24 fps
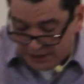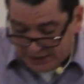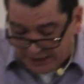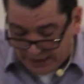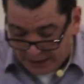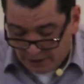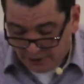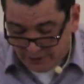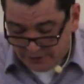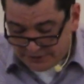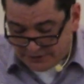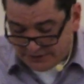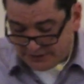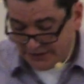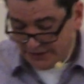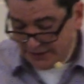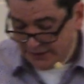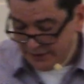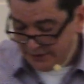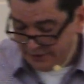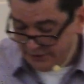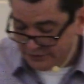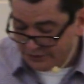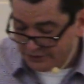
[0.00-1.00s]

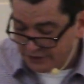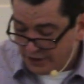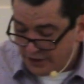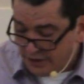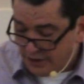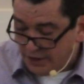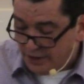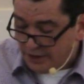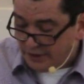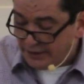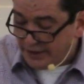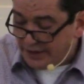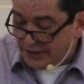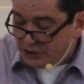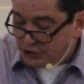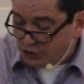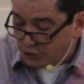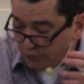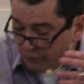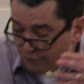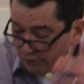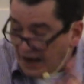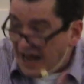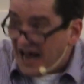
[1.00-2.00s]
guarantees They
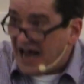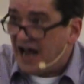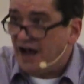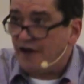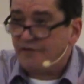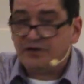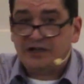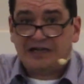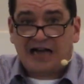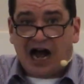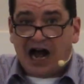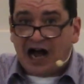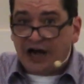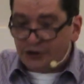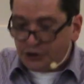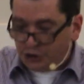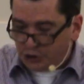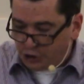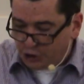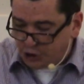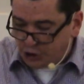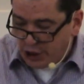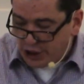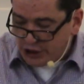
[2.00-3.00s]
survive
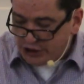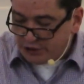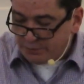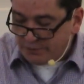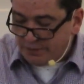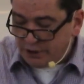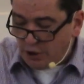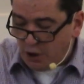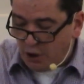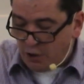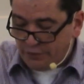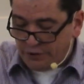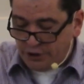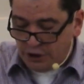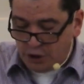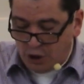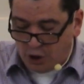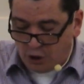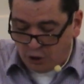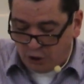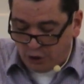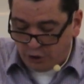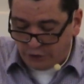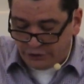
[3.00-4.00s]
God's judgment on the
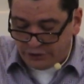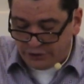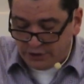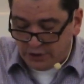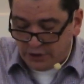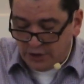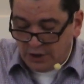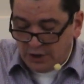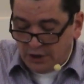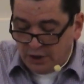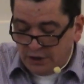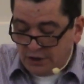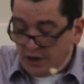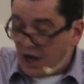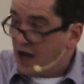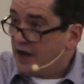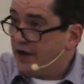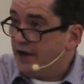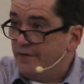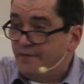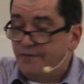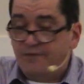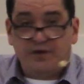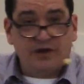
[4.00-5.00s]
earth,
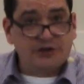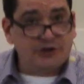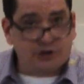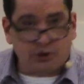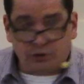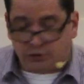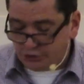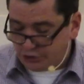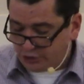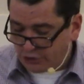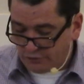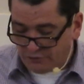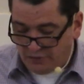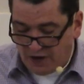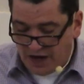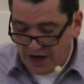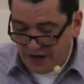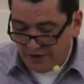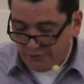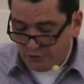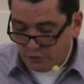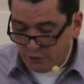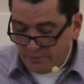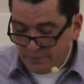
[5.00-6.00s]
not a physical
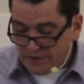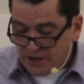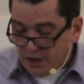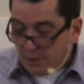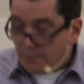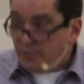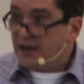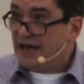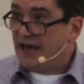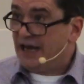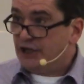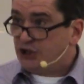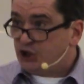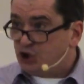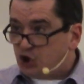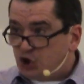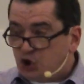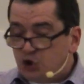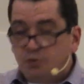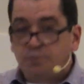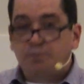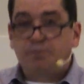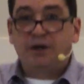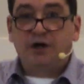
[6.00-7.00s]
survival, but a
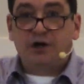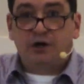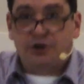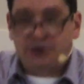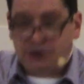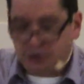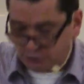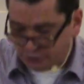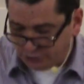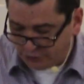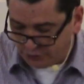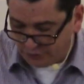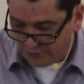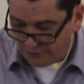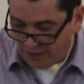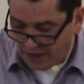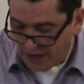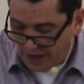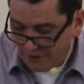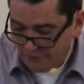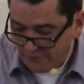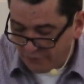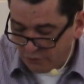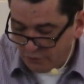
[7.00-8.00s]
spiritual
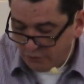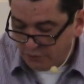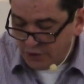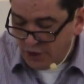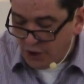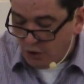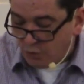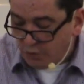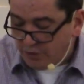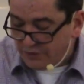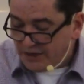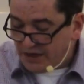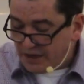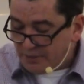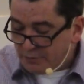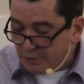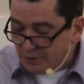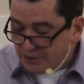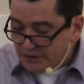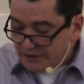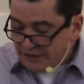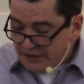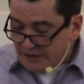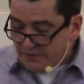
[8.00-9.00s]
survival where they
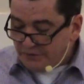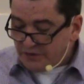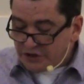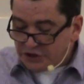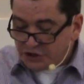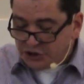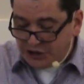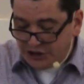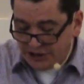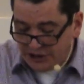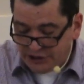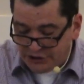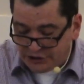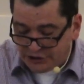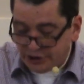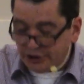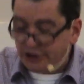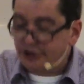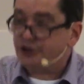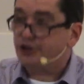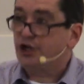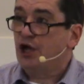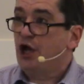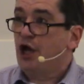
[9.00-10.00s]
believe in
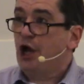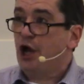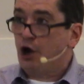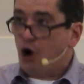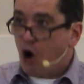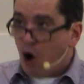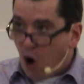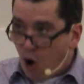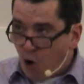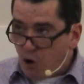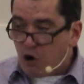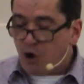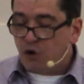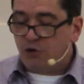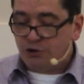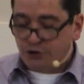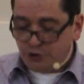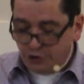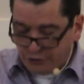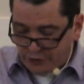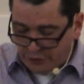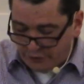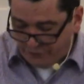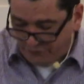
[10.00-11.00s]
Jesus and hold on
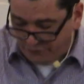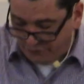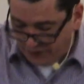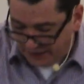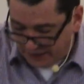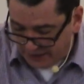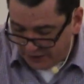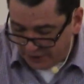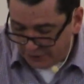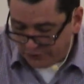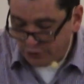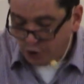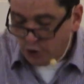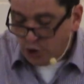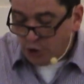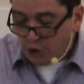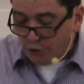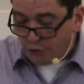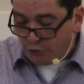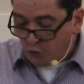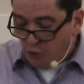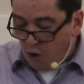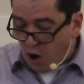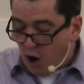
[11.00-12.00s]
to their faith
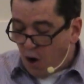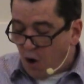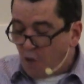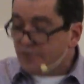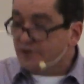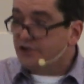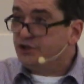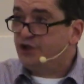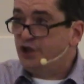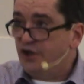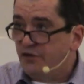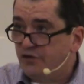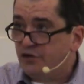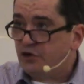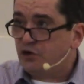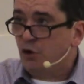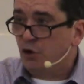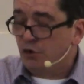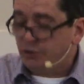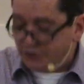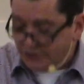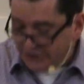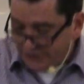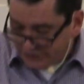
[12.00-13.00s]
through all the
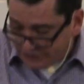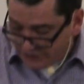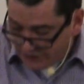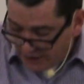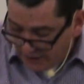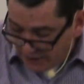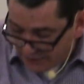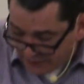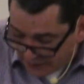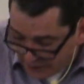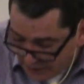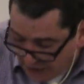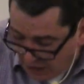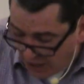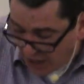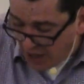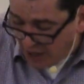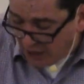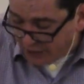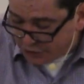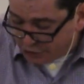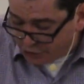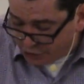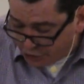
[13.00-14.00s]
difficulties that
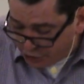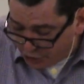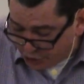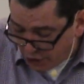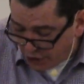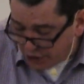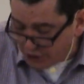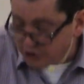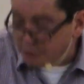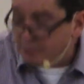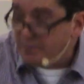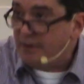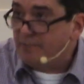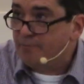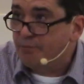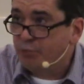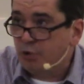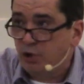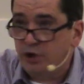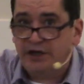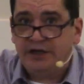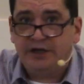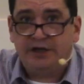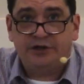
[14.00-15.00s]
God's judgment
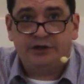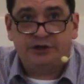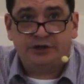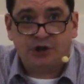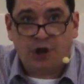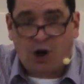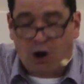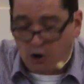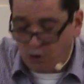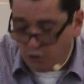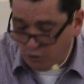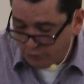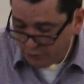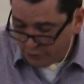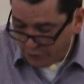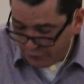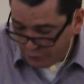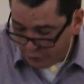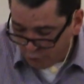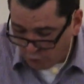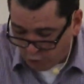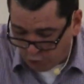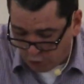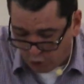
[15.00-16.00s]
brings on
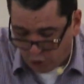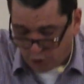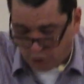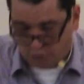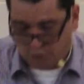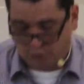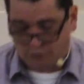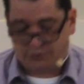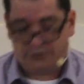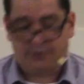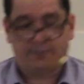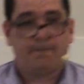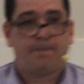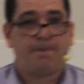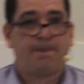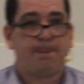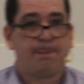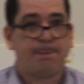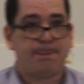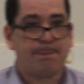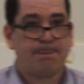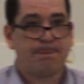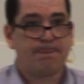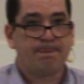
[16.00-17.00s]
the world.
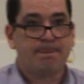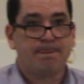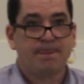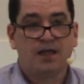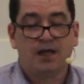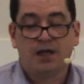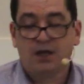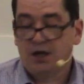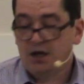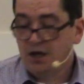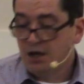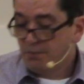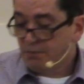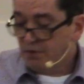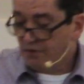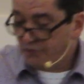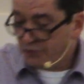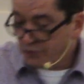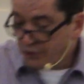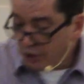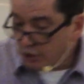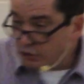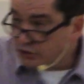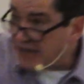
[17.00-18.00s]
But
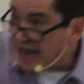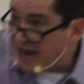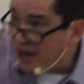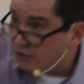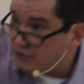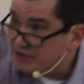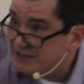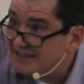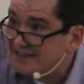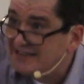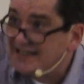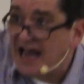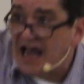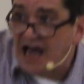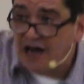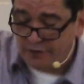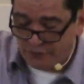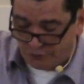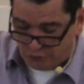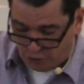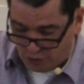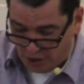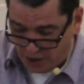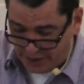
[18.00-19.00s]
for those outside
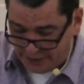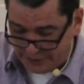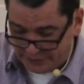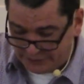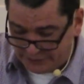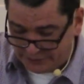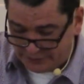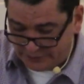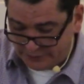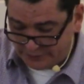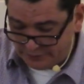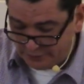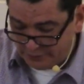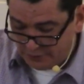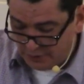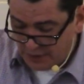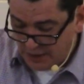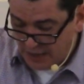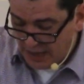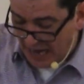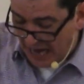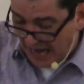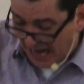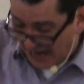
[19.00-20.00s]
of Christ,
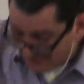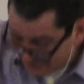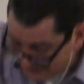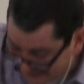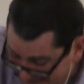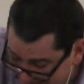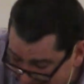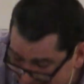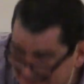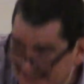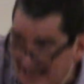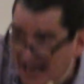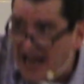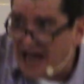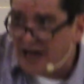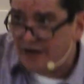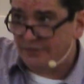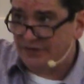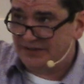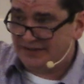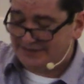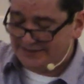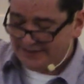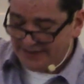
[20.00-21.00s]
outside
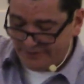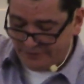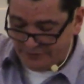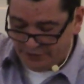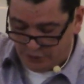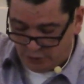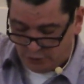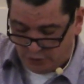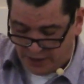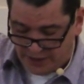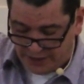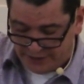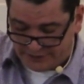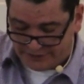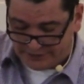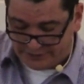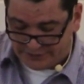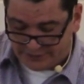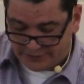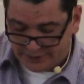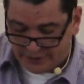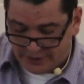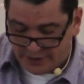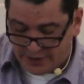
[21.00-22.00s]
of His saving
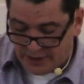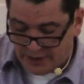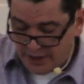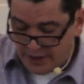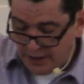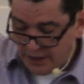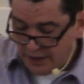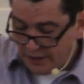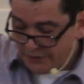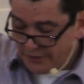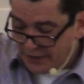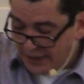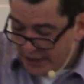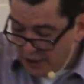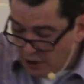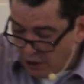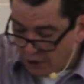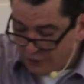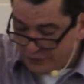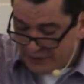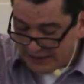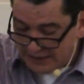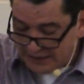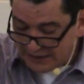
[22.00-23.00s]
grace, they
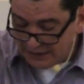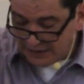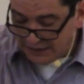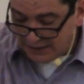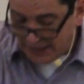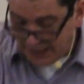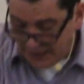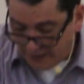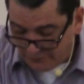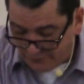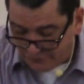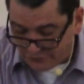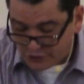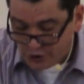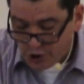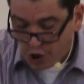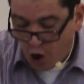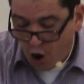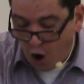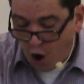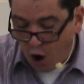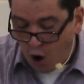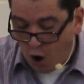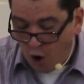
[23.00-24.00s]
are then left
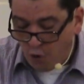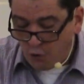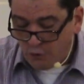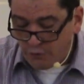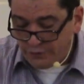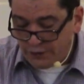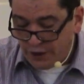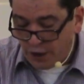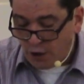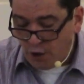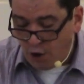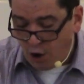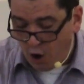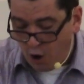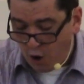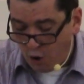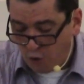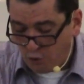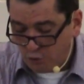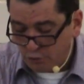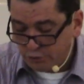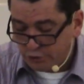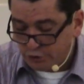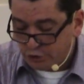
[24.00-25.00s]
on their
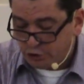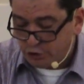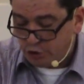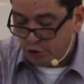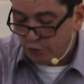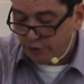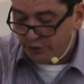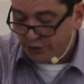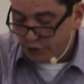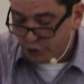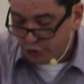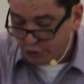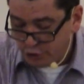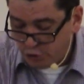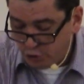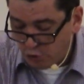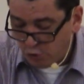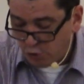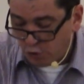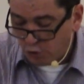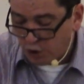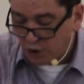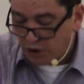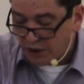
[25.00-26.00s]
own to
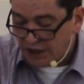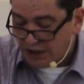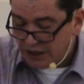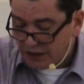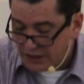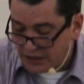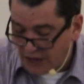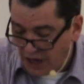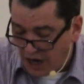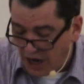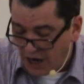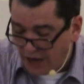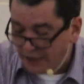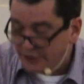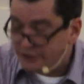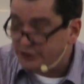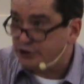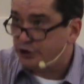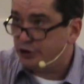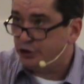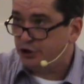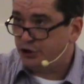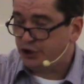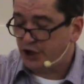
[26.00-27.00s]
endure
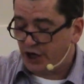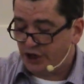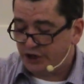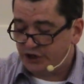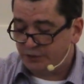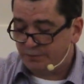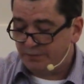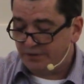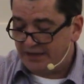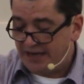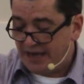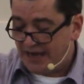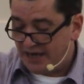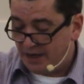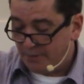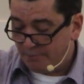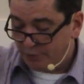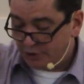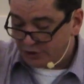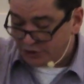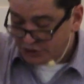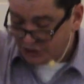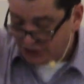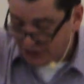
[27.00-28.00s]
God's judgment and in
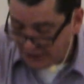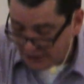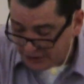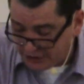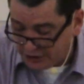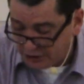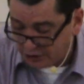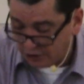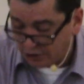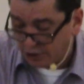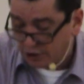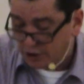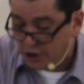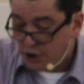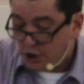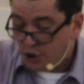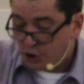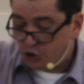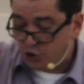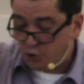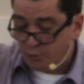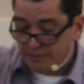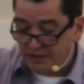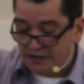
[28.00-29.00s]
particular
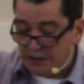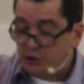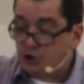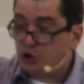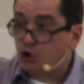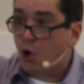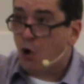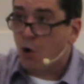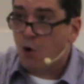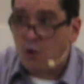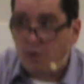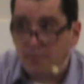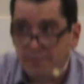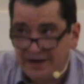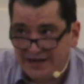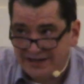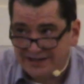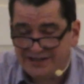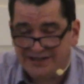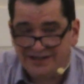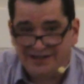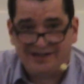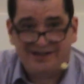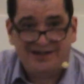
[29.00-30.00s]
to be
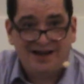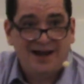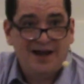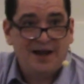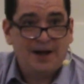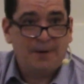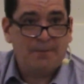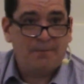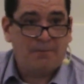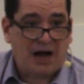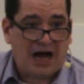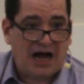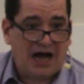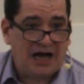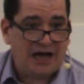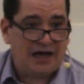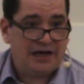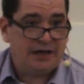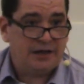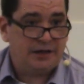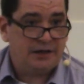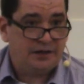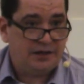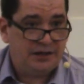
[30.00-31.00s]
tormented
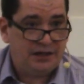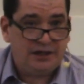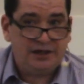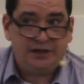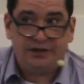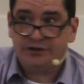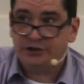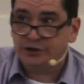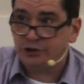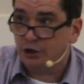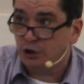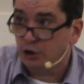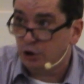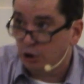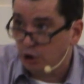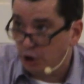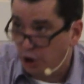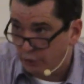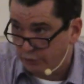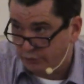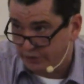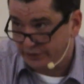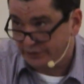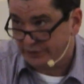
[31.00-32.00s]
by these
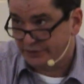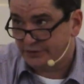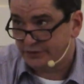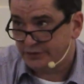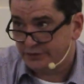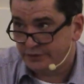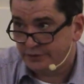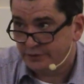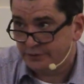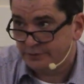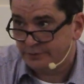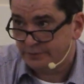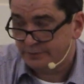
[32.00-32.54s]
locusts.